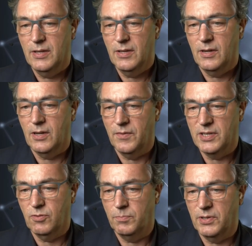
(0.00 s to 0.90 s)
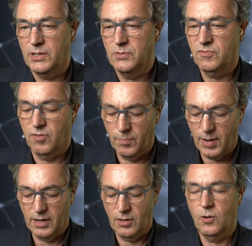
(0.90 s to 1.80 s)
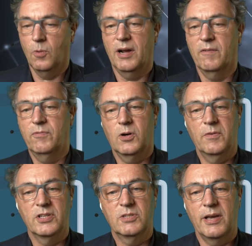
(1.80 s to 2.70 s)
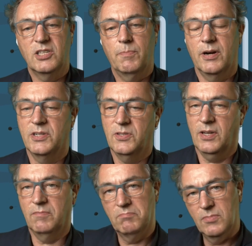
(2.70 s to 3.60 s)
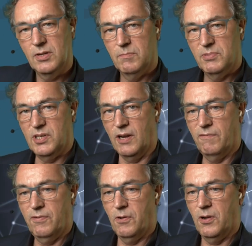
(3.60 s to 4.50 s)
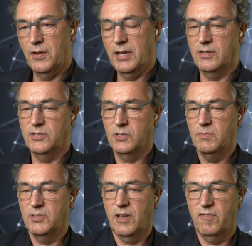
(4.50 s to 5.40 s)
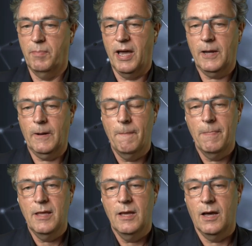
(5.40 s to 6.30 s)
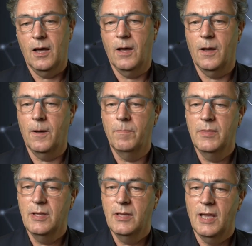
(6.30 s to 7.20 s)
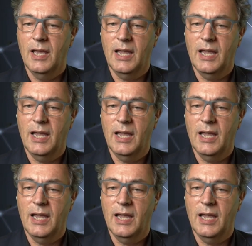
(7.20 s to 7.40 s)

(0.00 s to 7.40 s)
you know, this would be useful by going back and forth with the space bar so you can present full or you can zoom yourself back. Again,